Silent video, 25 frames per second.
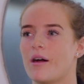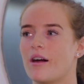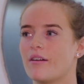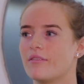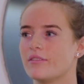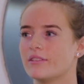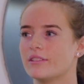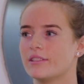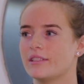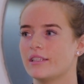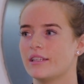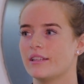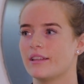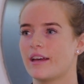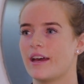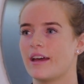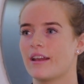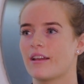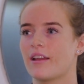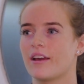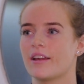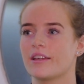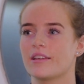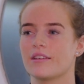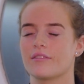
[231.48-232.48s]
Obviously
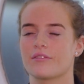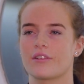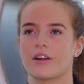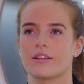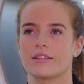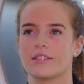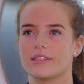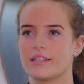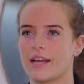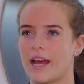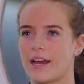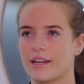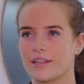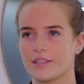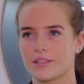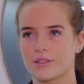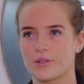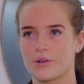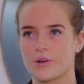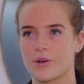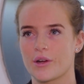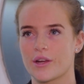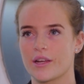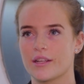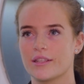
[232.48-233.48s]
then, like, you've got the tennis
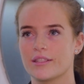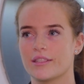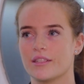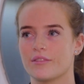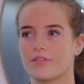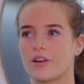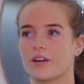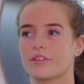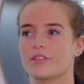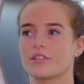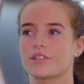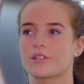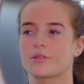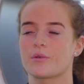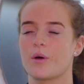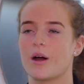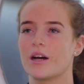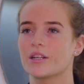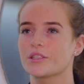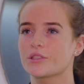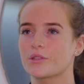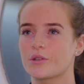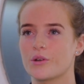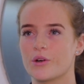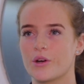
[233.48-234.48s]
courts, you've got the
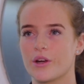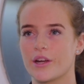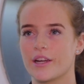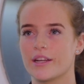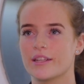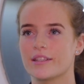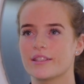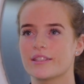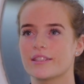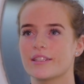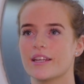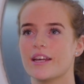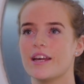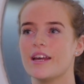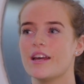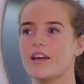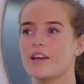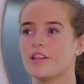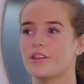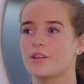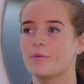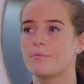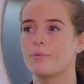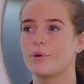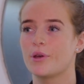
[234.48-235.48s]
squash courts,
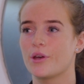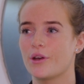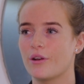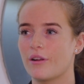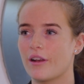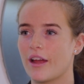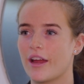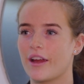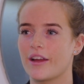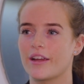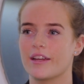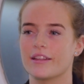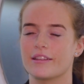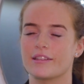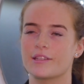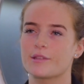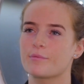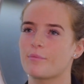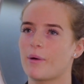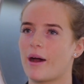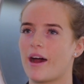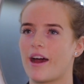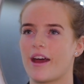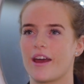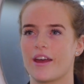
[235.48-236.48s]
the pool area, the
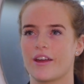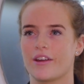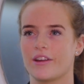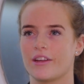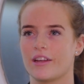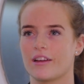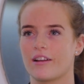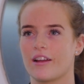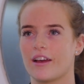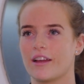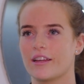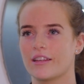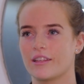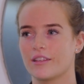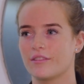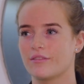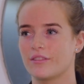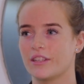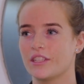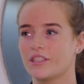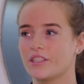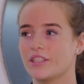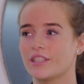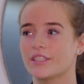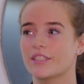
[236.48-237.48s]
spa area, like, you've
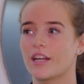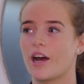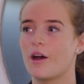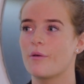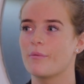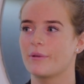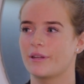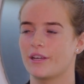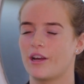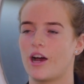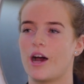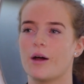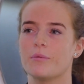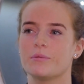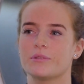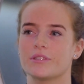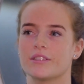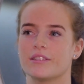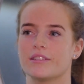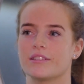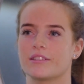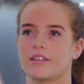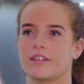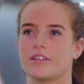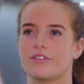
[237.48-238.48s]
literally so many
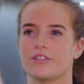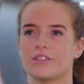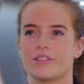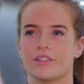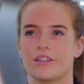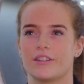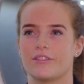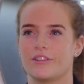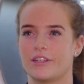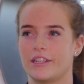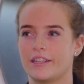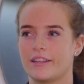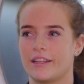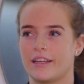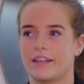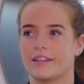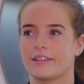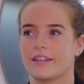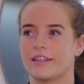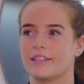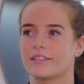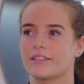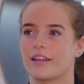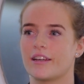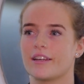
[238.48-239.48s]
options. I really think
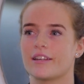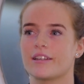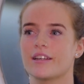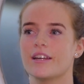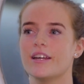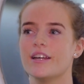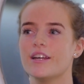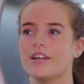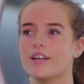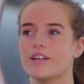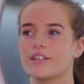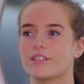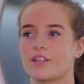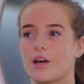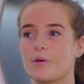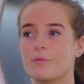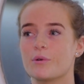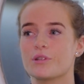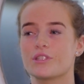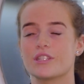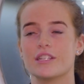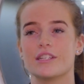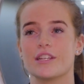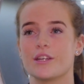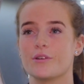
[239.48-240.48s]
there's like so
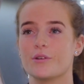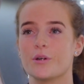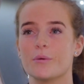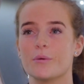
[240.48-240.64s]
much to do